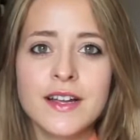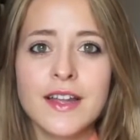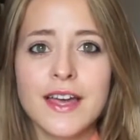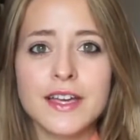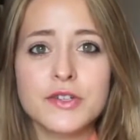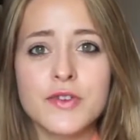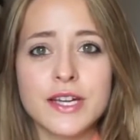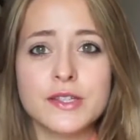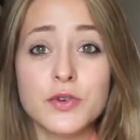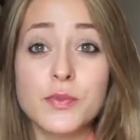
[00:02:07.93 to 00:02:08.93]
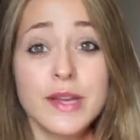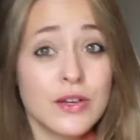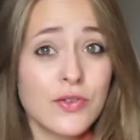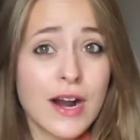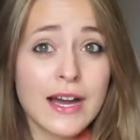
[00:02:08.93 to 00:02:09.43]
like drinks or
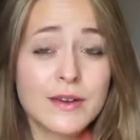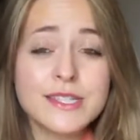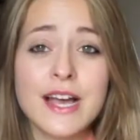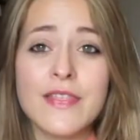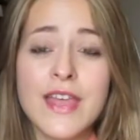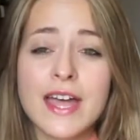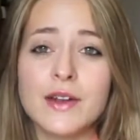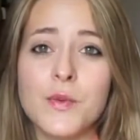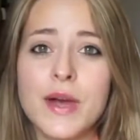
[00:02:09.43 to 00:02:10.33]
meal round and then